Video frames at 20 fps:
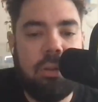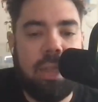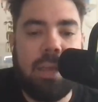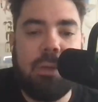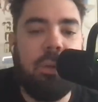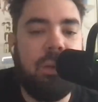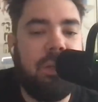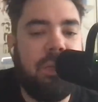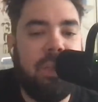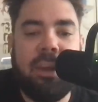
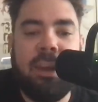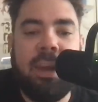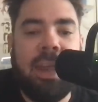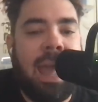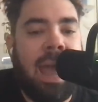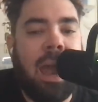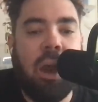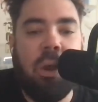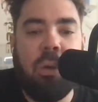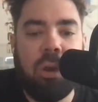Like, within
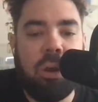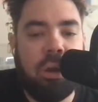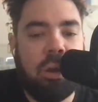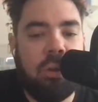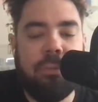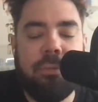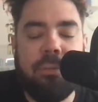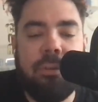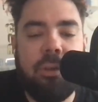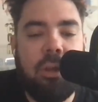an
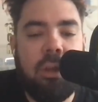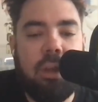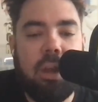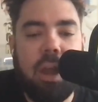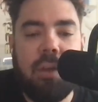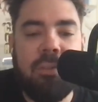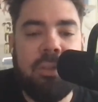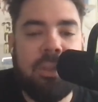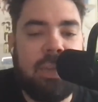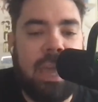hour
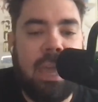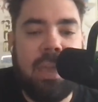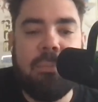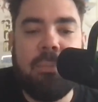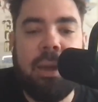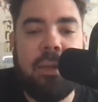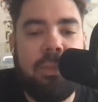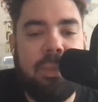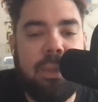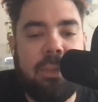of the
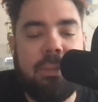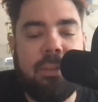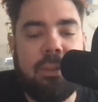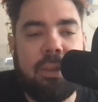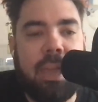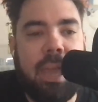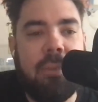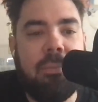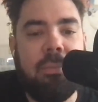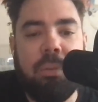game, I think
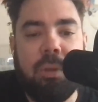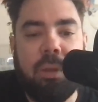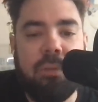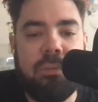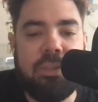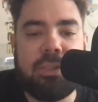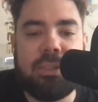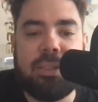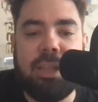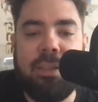they're
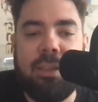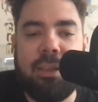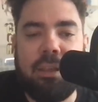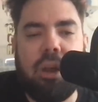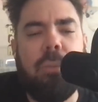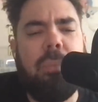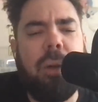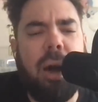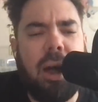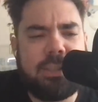capable of just letting that
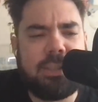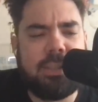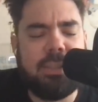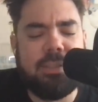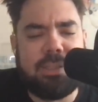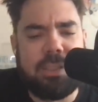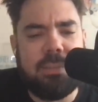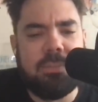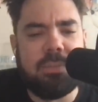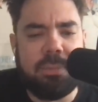go.
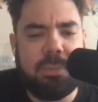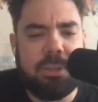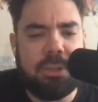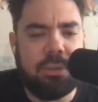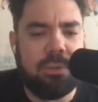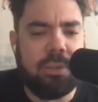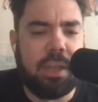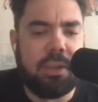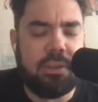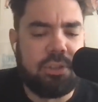Boston seems to be
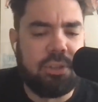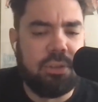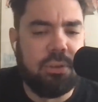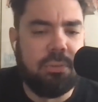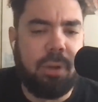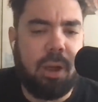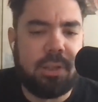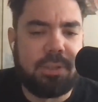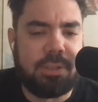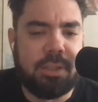doing that
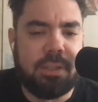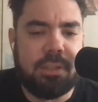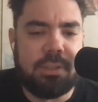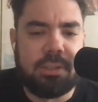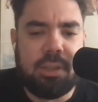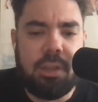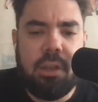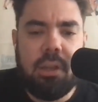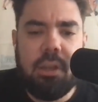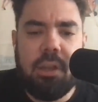too. Boston
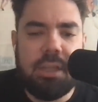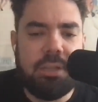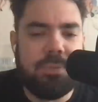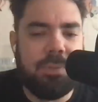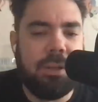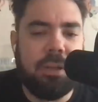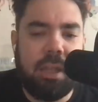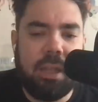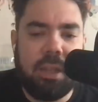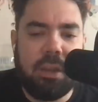has
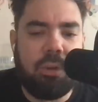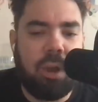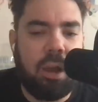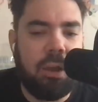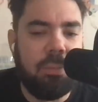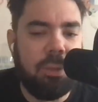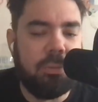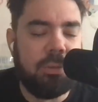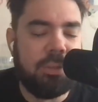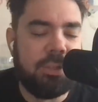been
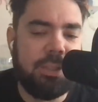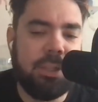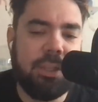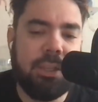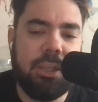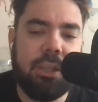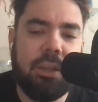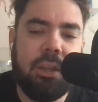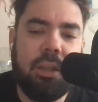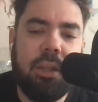incredibly
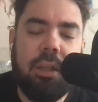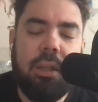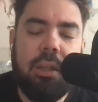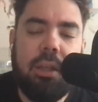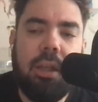resilient.